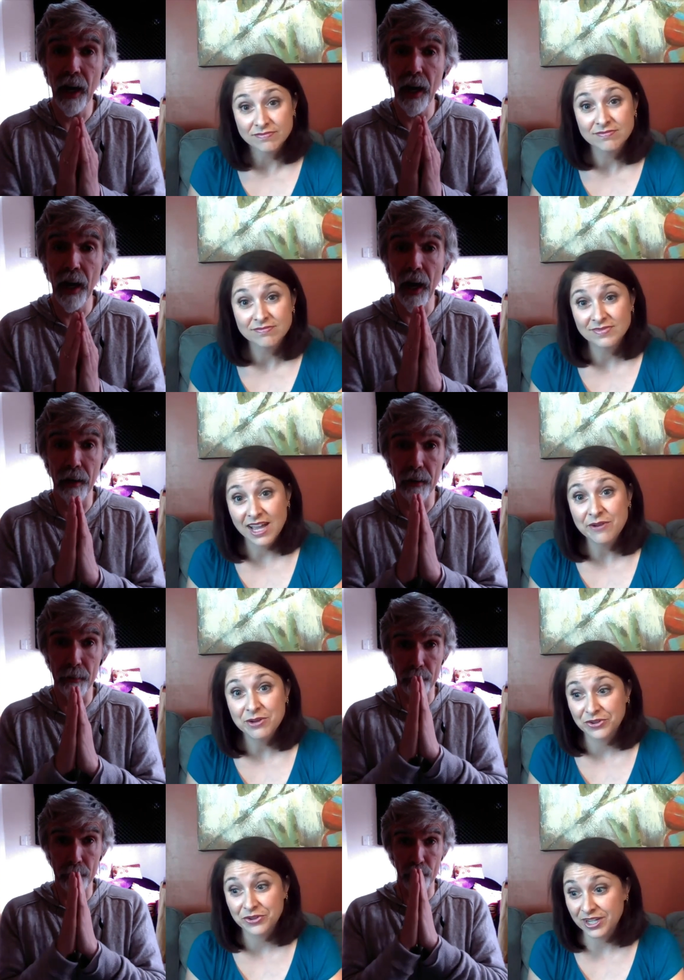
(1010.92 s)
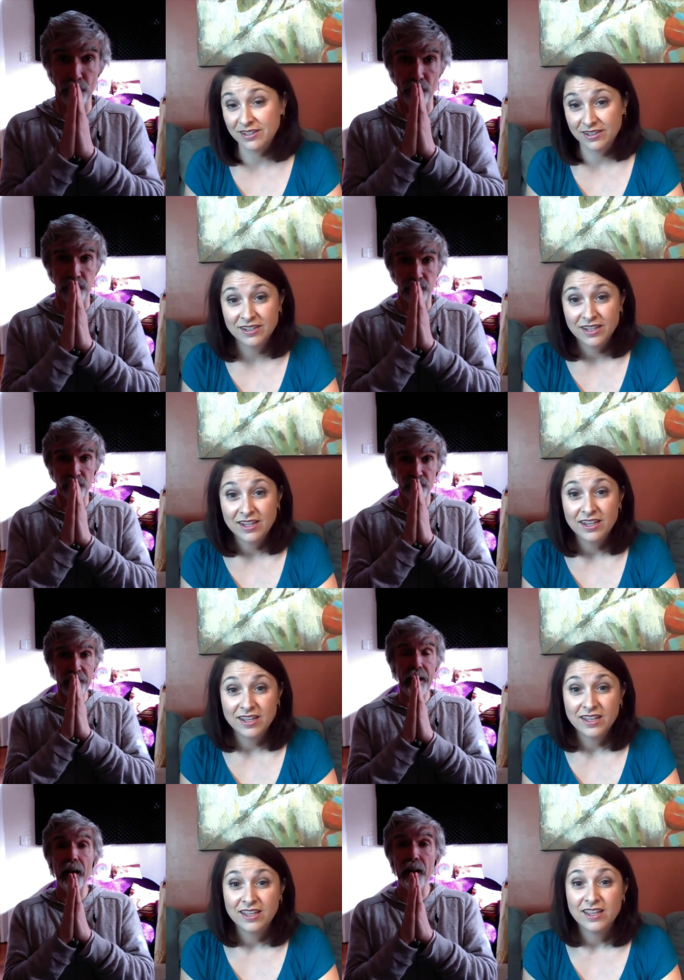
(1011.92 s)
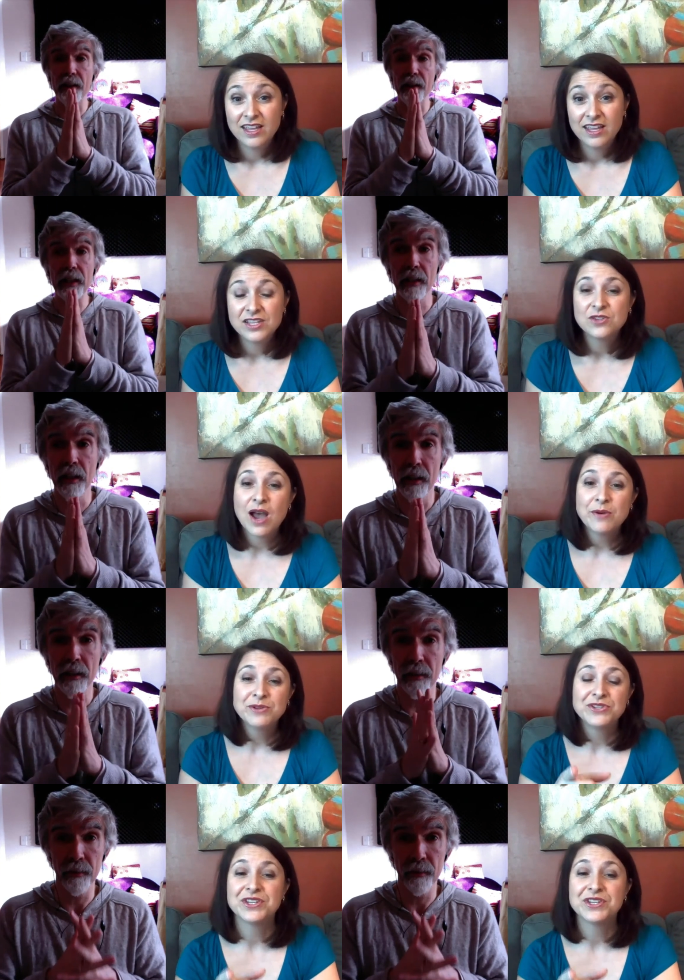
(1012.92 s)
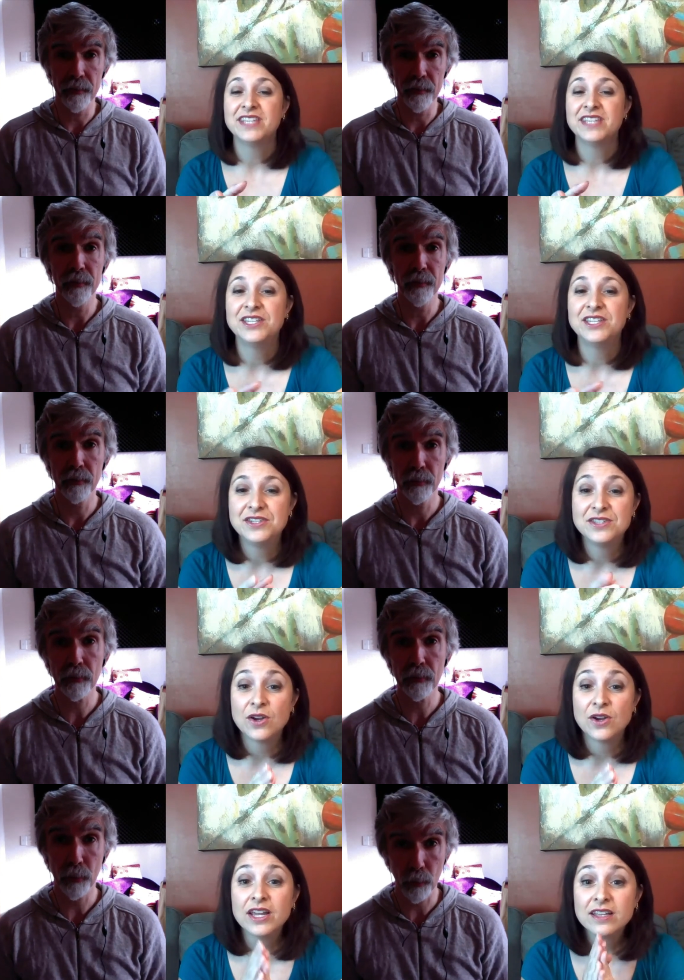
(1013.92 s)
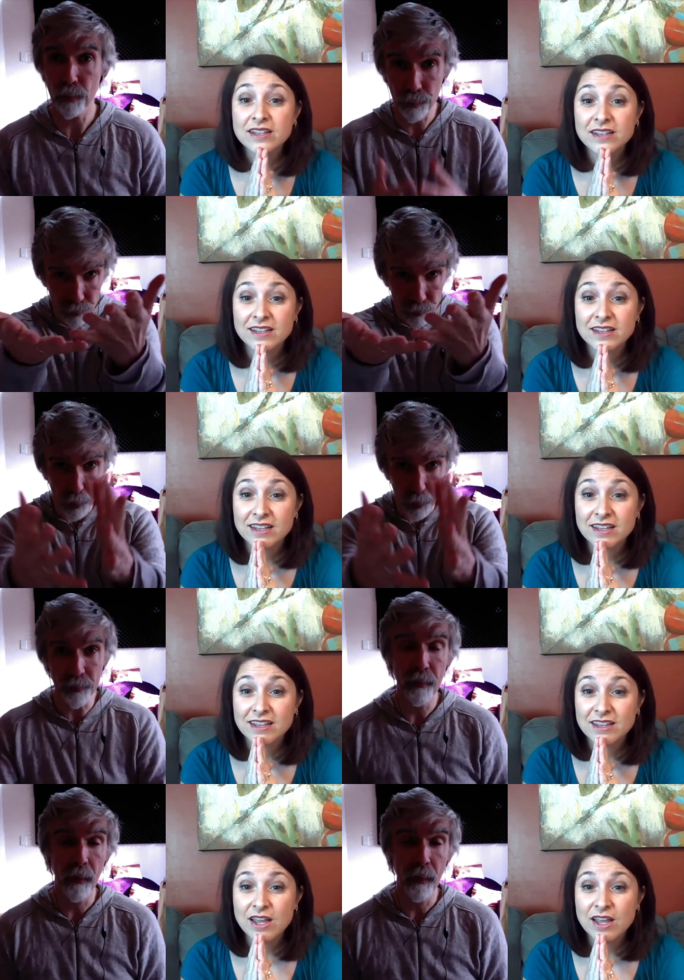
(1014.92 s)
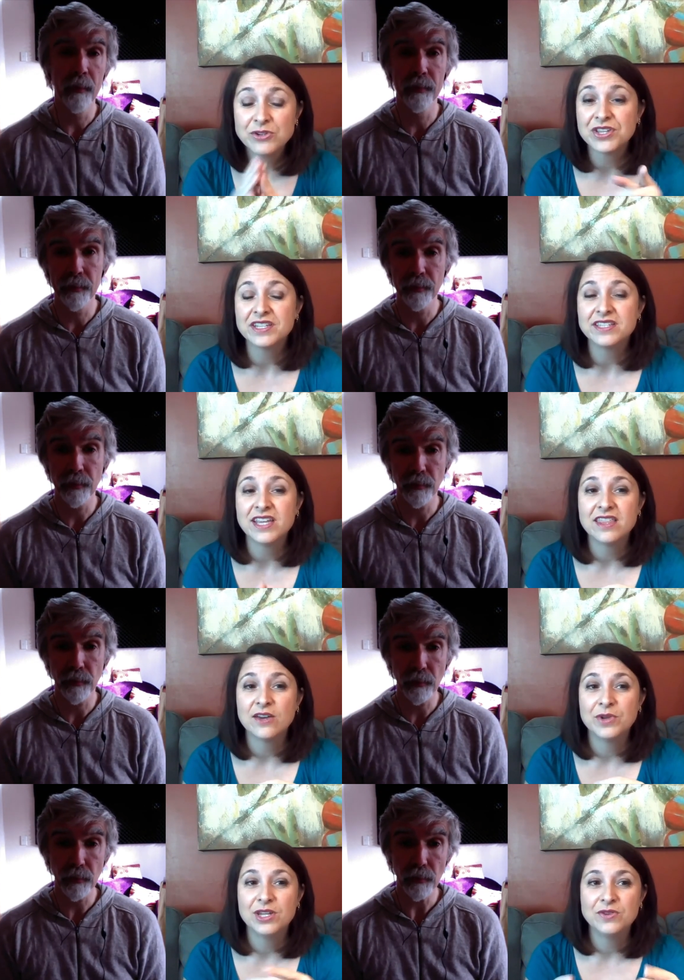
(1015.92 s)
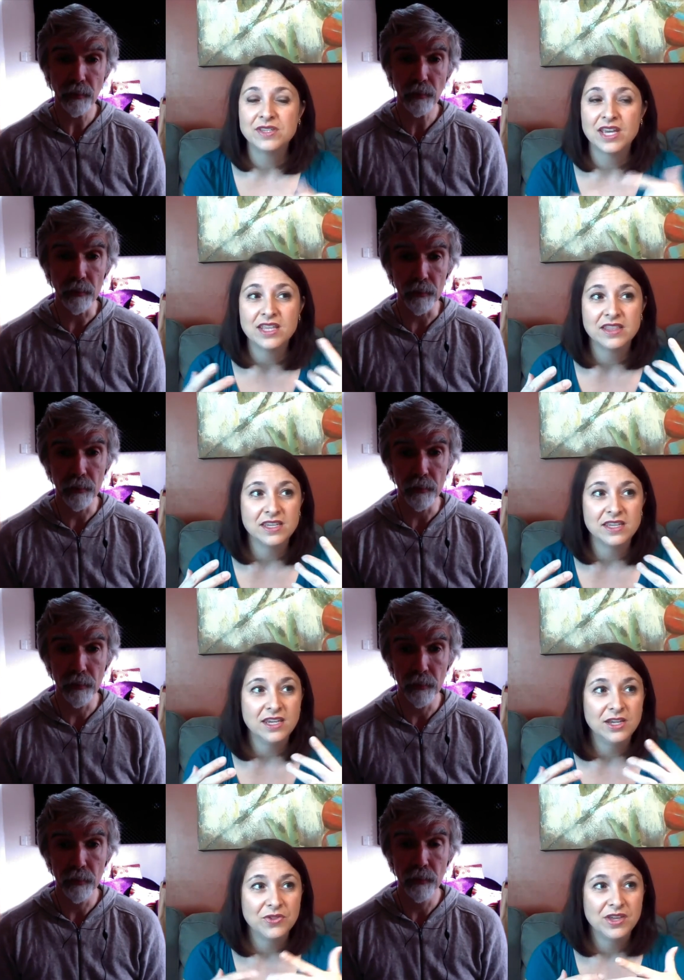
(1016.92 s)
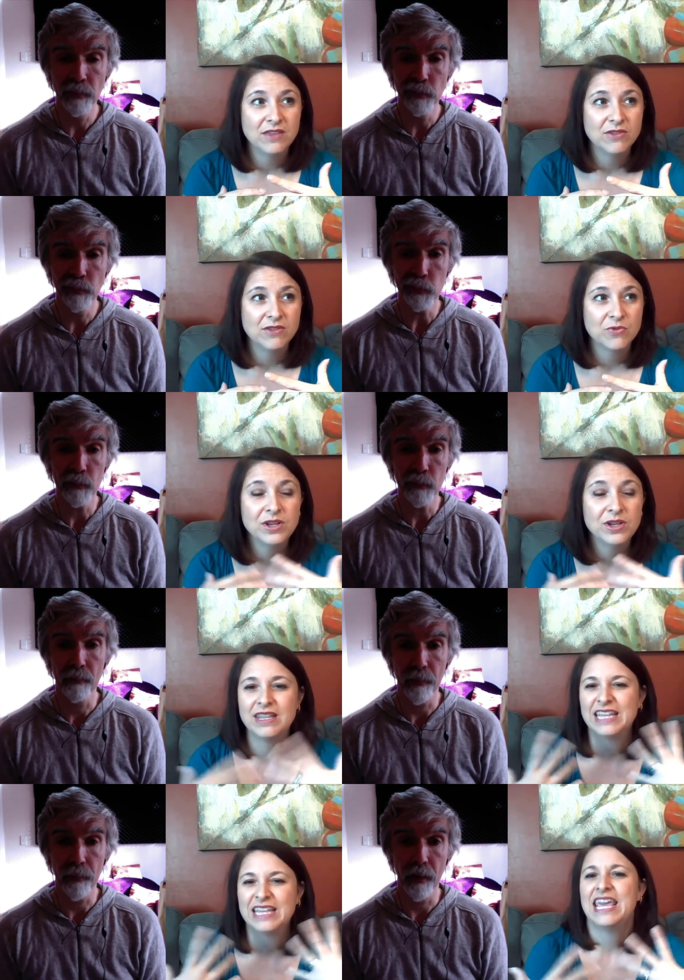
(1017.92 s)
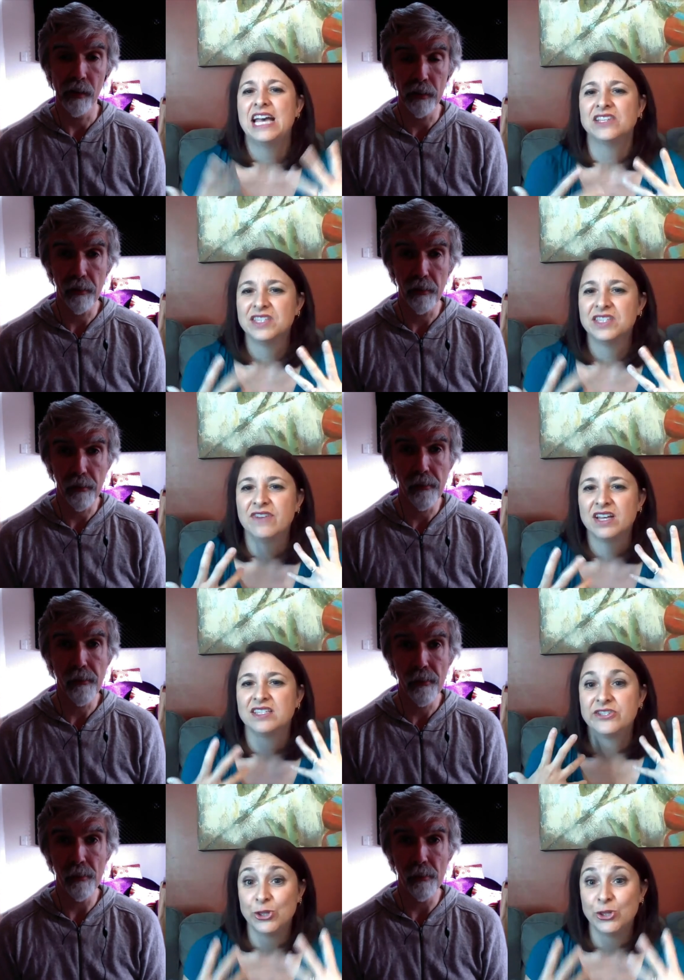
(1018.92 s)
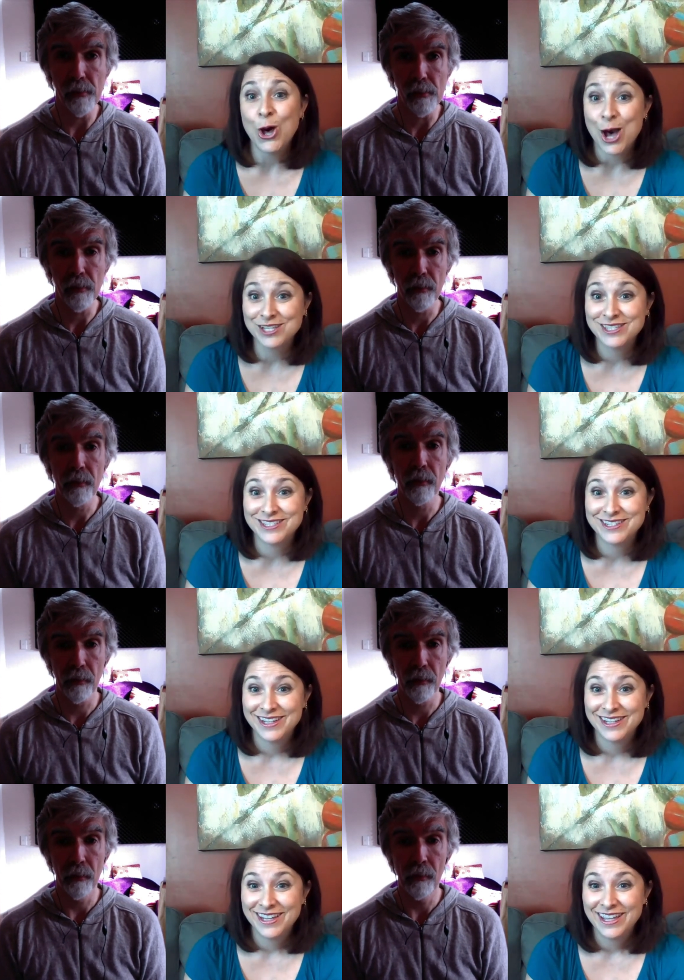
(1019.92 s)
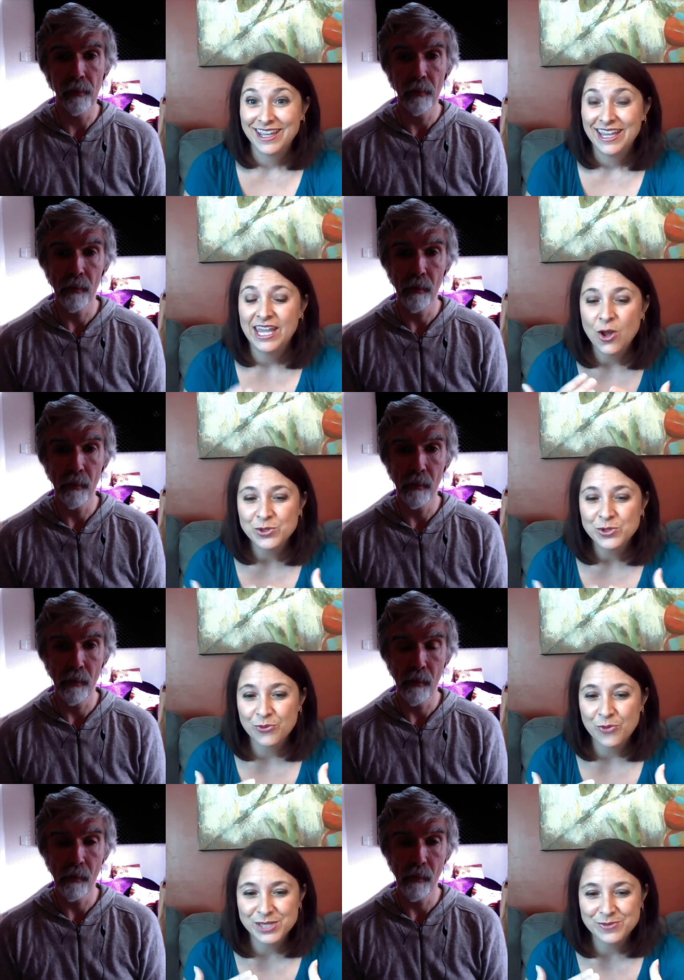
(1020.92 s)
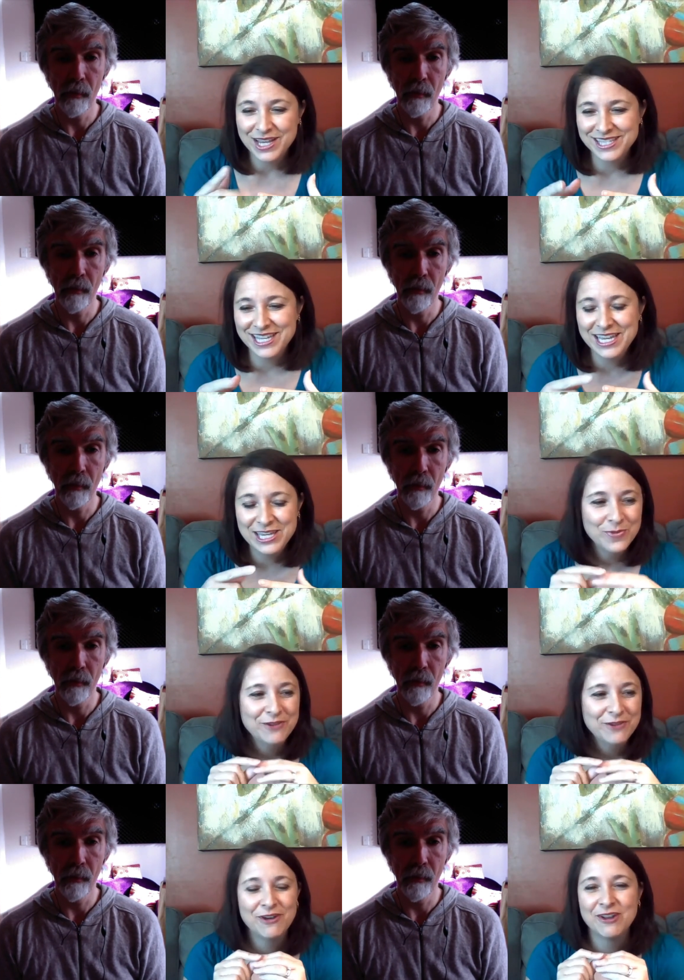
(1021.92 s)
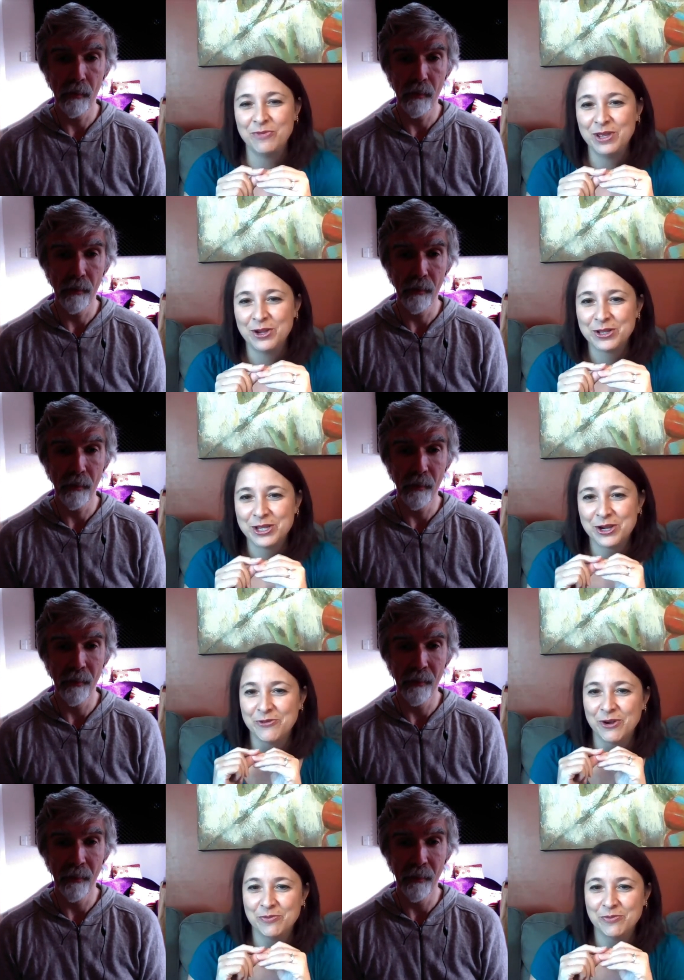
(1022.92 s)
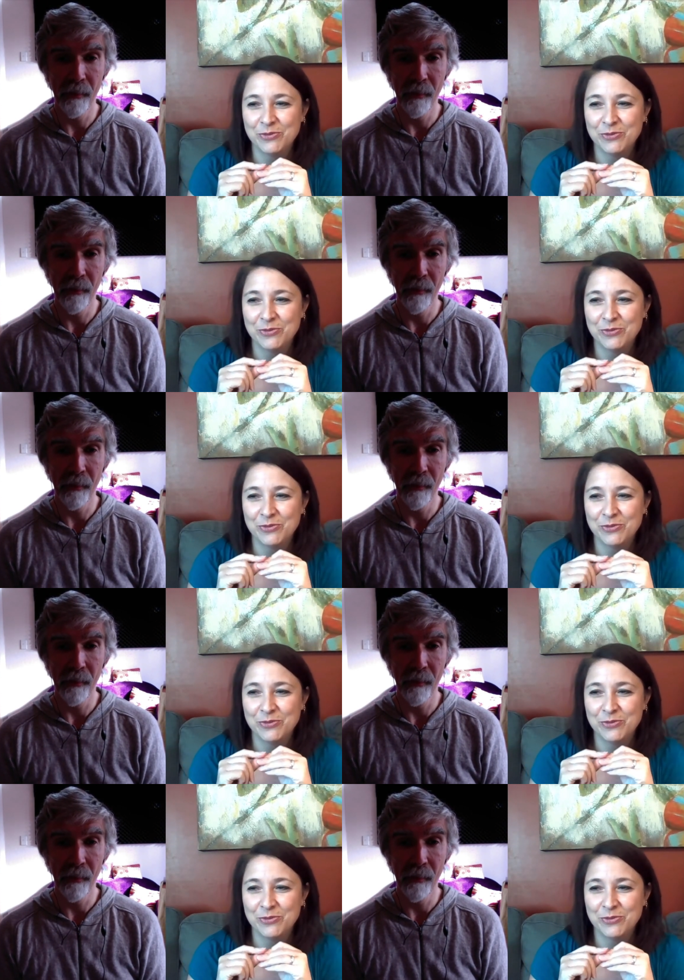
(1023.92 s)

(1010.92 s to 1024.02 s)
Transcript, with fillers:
Speaker 1: I would agree. And, and I think so. I was just going to say, sorry. Go on. I was just going to say that when you said that the you know the the real like the essence of us is lost, it almost reminds me because you made fun of me earlier for putting